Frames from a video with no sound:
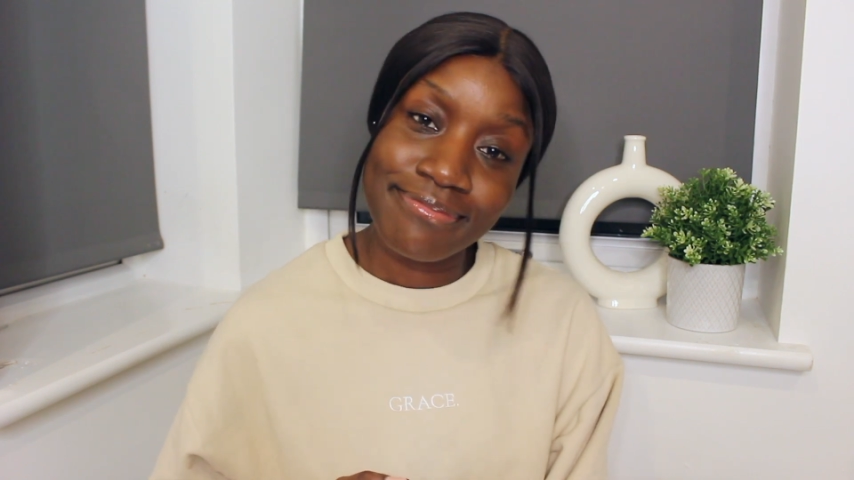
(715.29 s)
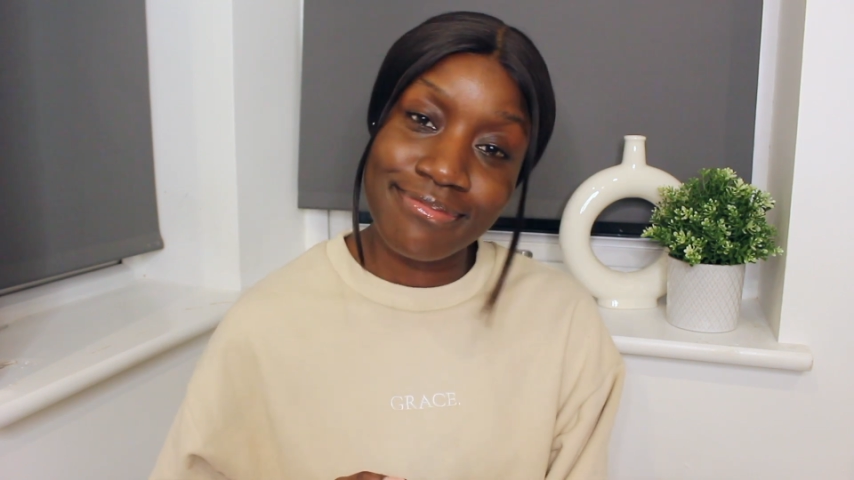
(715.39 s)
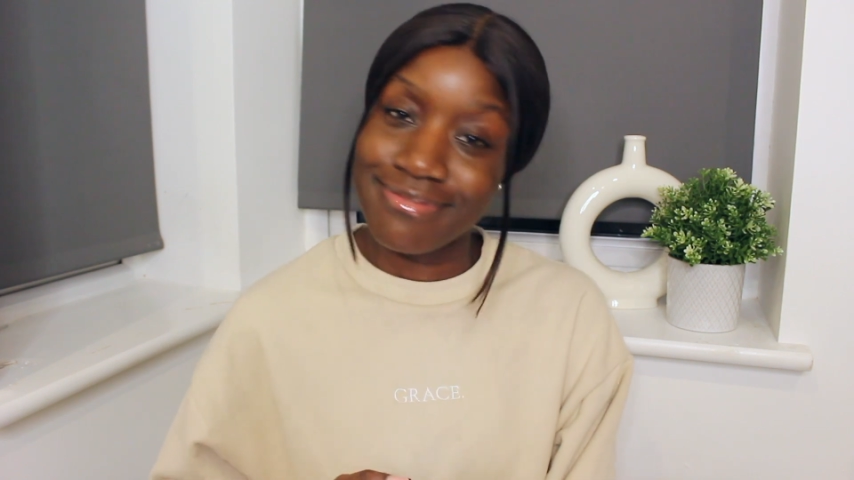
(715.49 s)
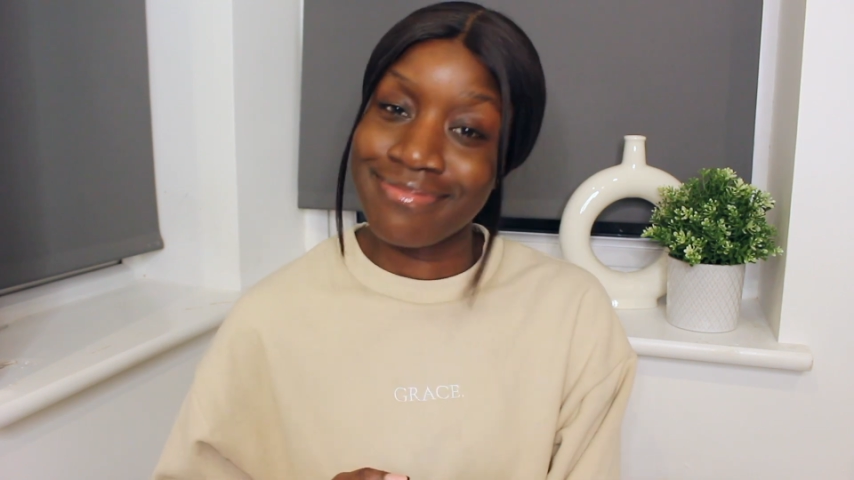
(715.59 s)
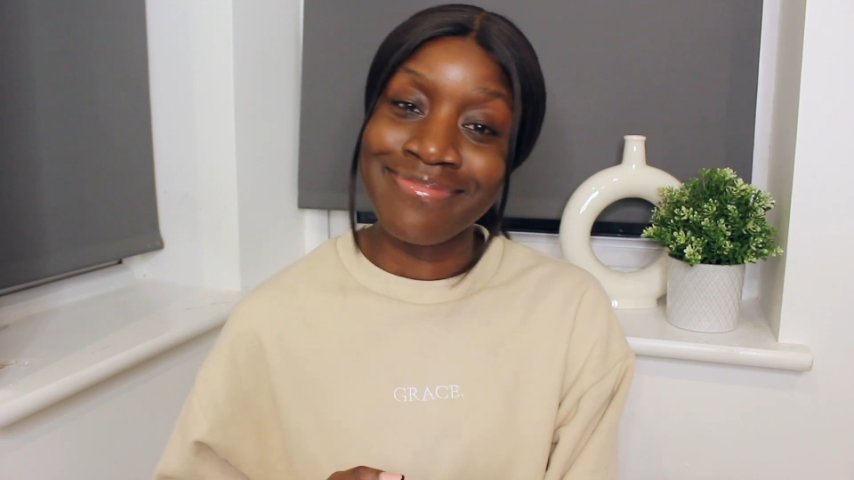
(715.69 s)

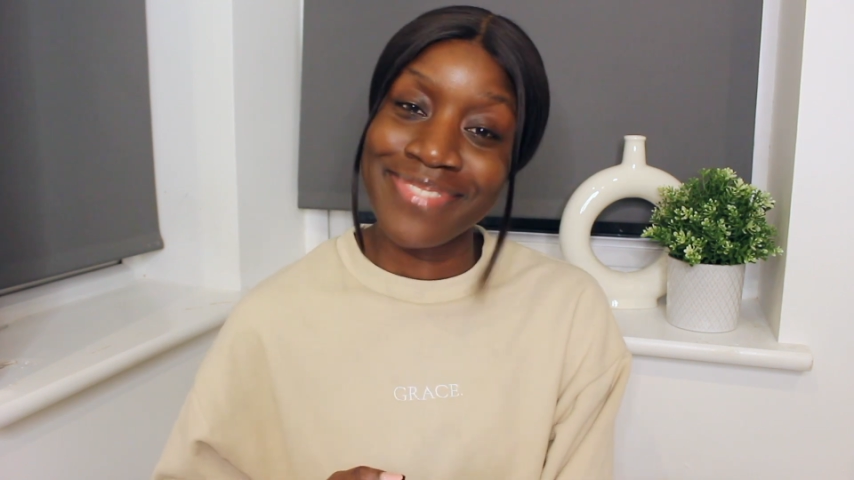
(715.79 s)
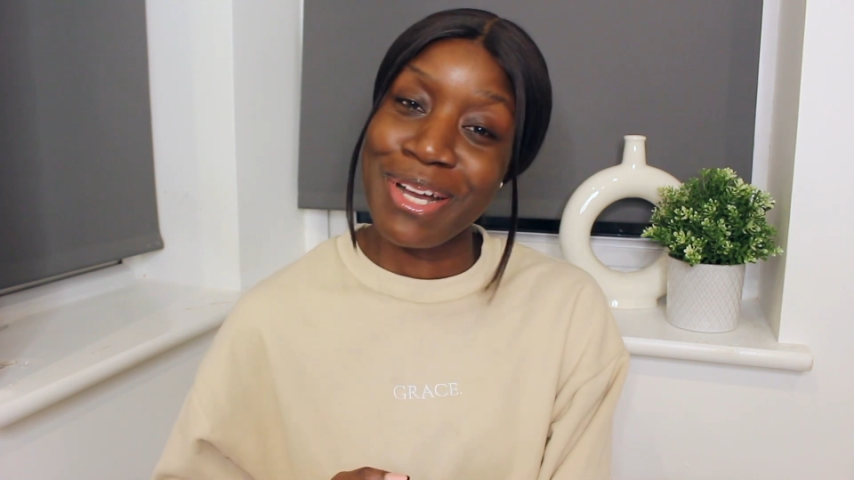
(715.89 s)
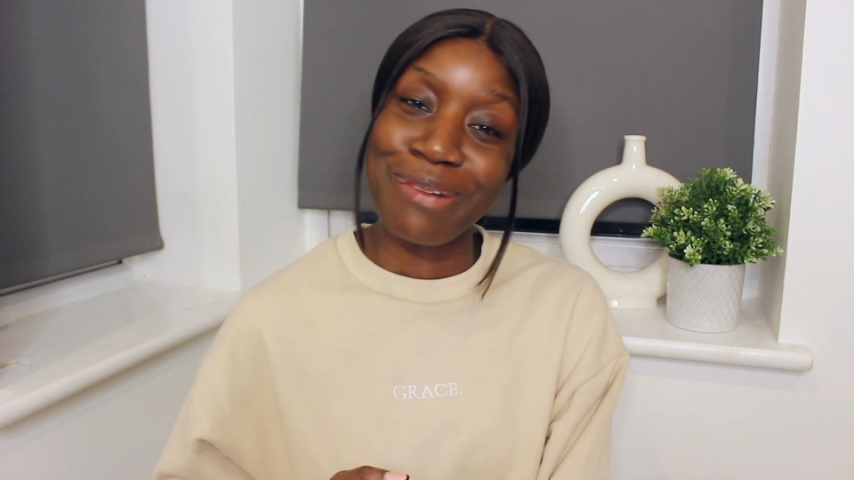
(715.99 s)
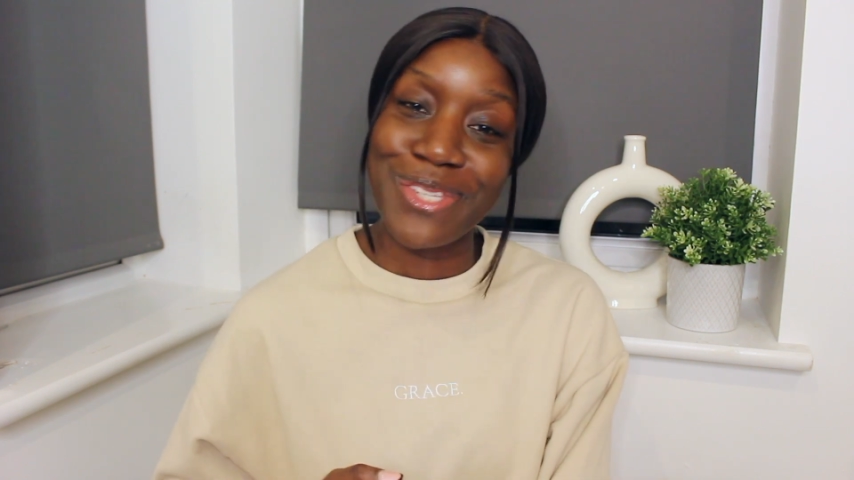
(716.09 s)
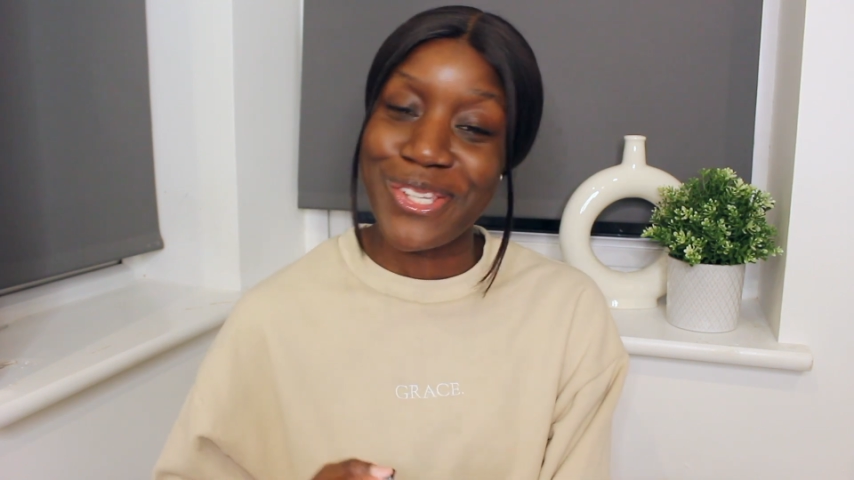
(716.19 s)

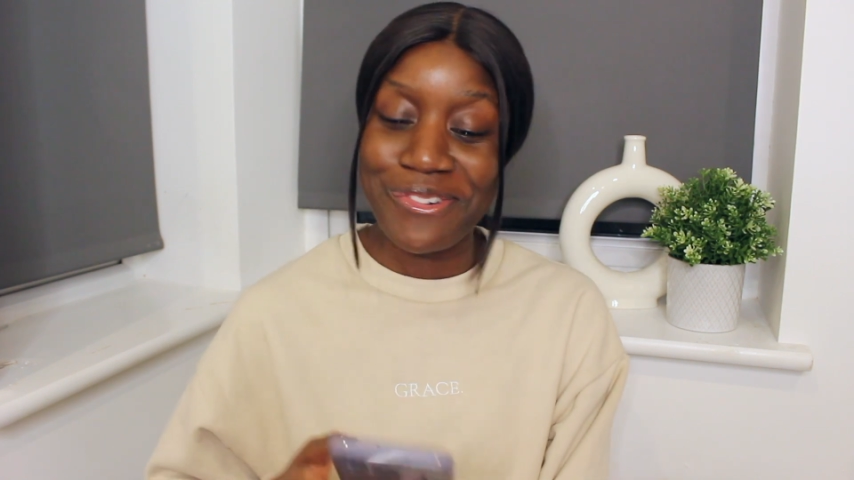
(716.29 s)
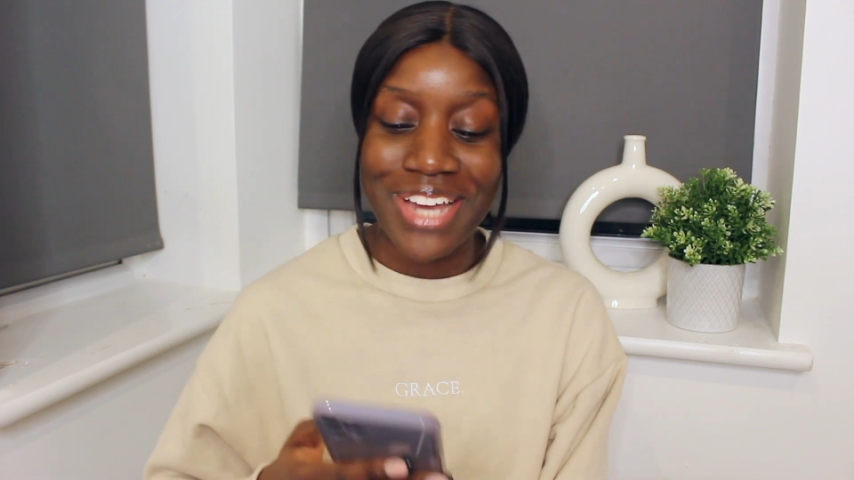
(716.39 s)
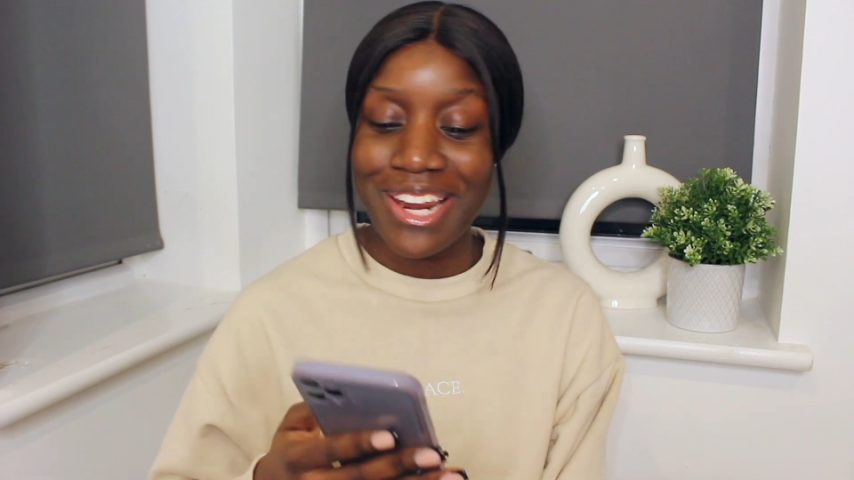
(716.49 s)
I'm sorry,